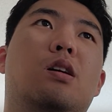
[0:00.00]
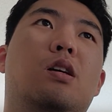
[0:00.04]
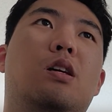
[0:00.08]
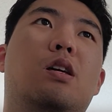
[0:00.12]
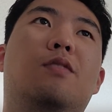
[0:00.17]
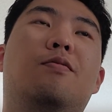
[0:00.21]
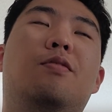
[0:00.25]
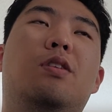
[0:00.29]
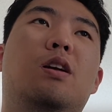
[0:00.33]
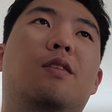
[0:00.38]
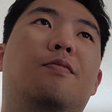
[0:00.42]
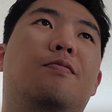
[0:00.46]

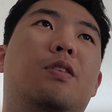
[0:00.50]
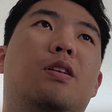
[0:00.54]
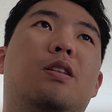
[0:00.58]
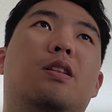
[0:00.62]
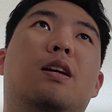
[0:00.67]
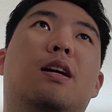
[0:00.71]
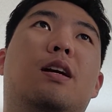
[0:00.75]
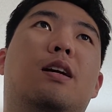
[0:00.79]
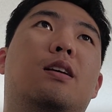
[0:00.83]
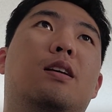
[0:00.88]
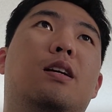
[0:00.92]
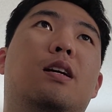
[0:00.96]
even if it's
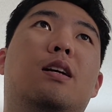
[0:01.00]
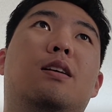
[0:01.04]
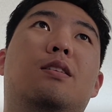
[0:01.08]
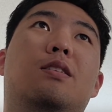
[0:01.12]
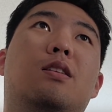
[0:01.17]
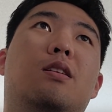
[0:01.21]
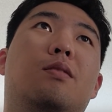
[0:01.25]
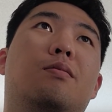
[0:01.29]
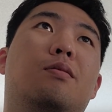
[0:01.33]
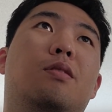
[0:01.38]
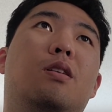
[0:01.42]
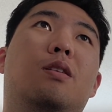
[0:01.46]
like uh,
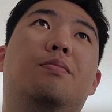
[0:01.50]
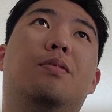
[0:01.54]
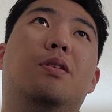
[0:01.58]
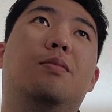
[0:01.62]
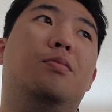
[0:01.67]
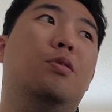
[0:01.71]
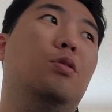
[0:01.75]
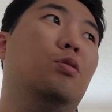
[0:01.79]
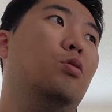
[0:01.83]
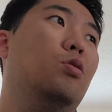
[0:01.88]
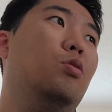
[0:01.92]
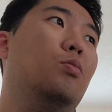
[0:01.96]
some like
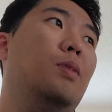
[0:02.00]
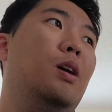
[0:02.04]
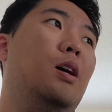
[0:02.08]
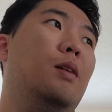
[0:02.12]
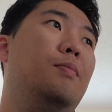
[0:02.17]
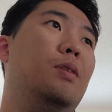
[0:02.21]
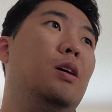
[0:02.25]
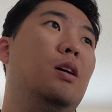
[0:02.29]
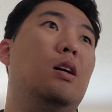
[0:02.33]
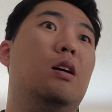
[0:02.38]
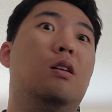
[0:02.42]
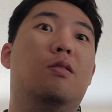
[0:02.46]
people who may
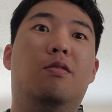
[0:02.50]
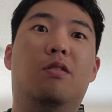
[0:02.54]
be uh,